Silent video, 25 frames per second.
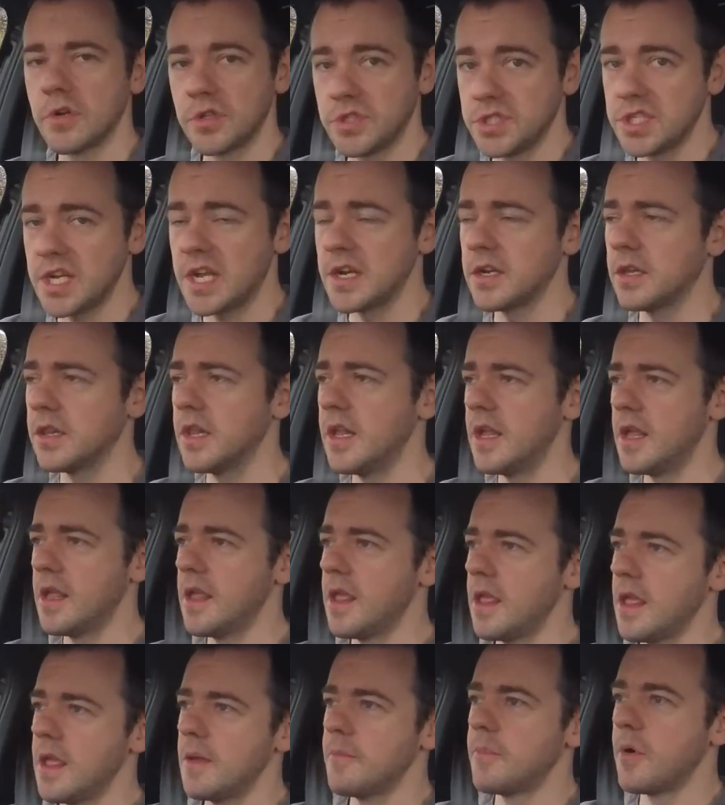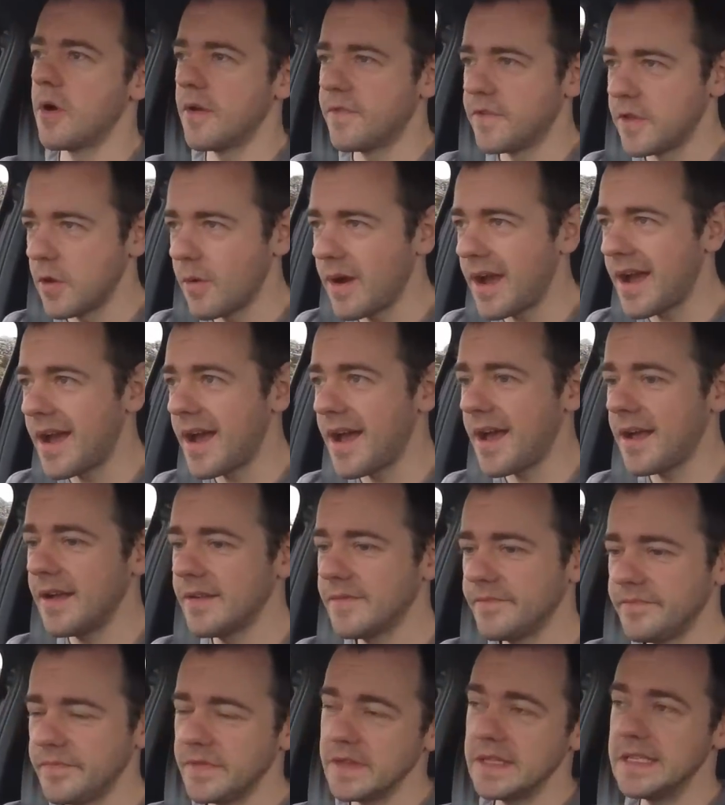channel. But if you are,
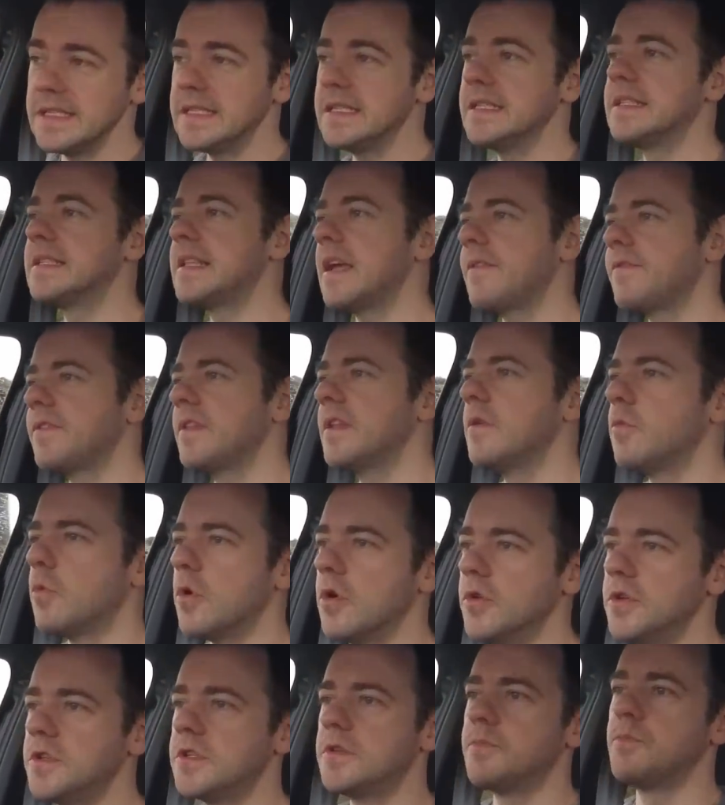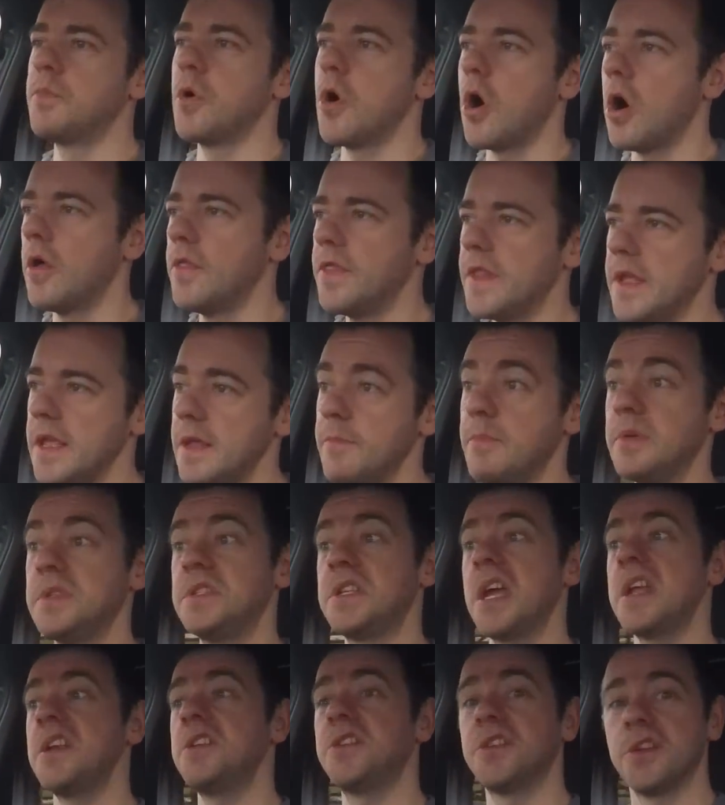this is definitely one to put on the
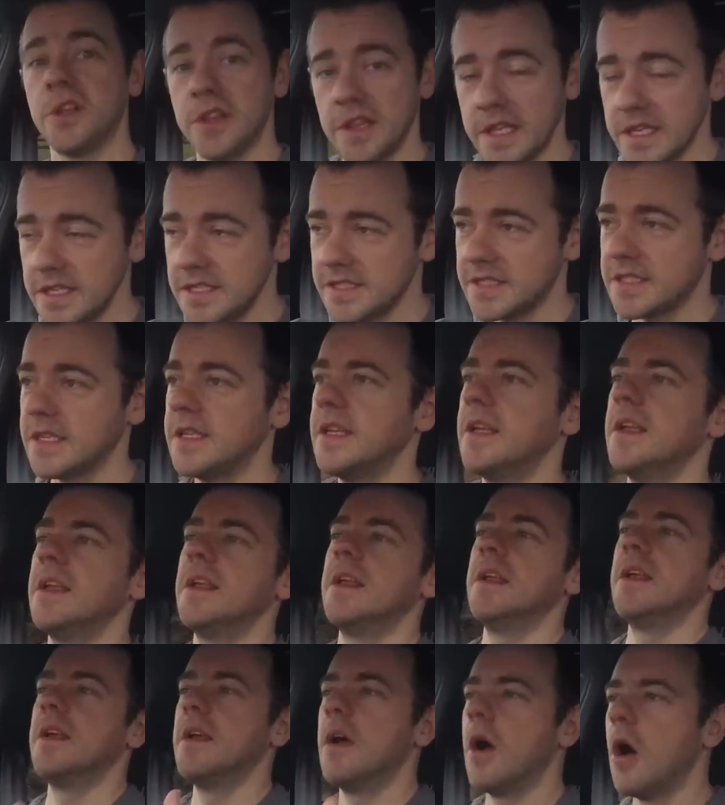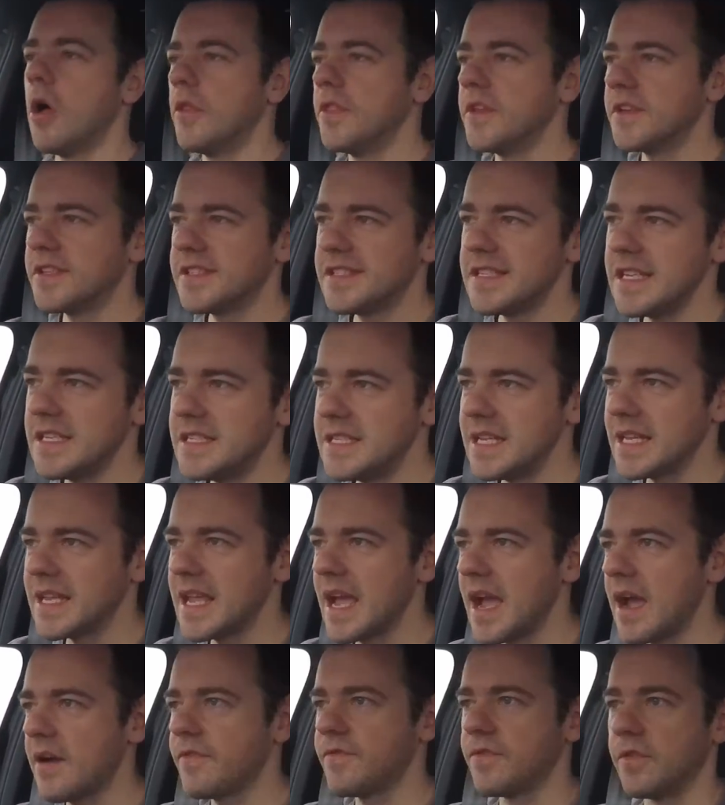potential list on the city
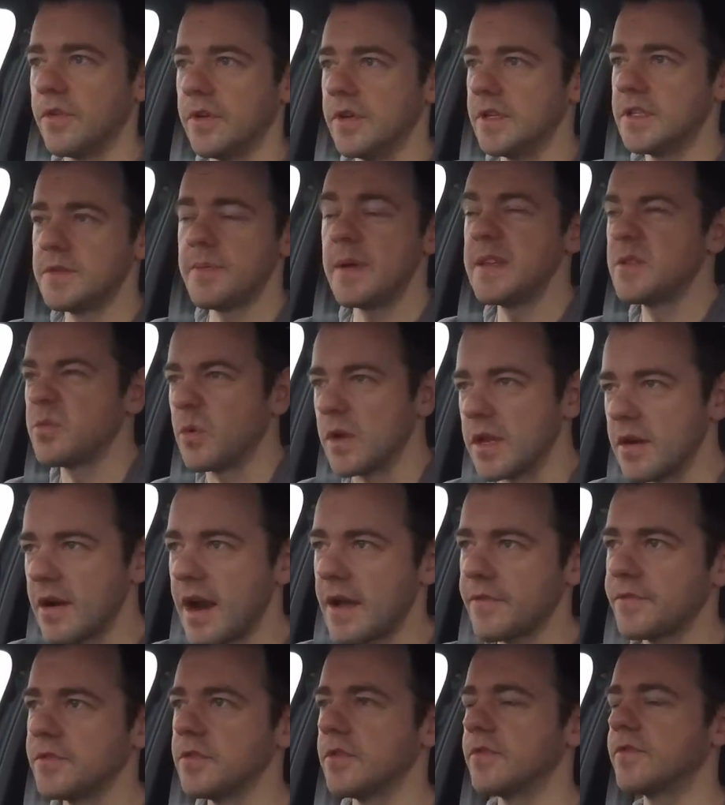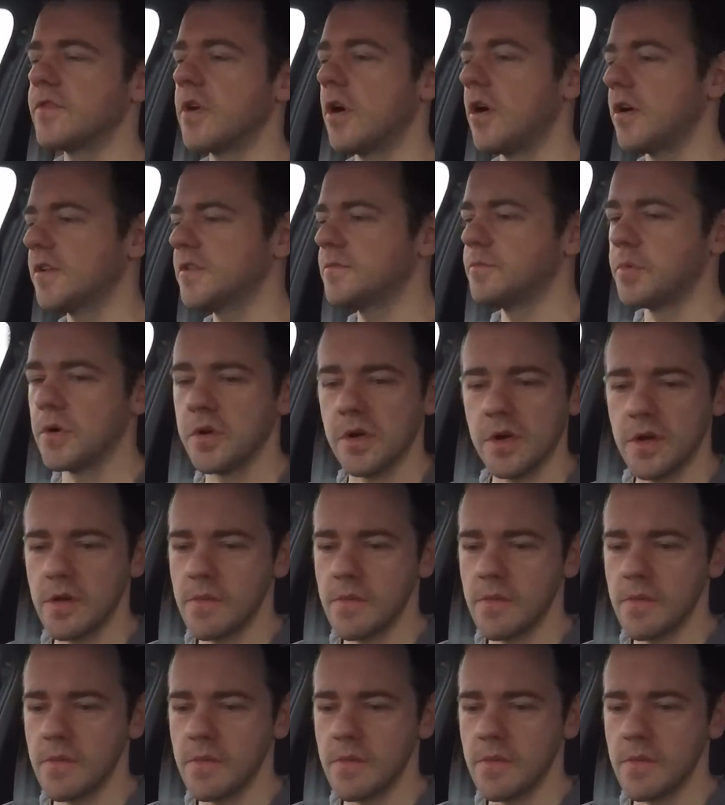car front. It depends what you're after, of course, but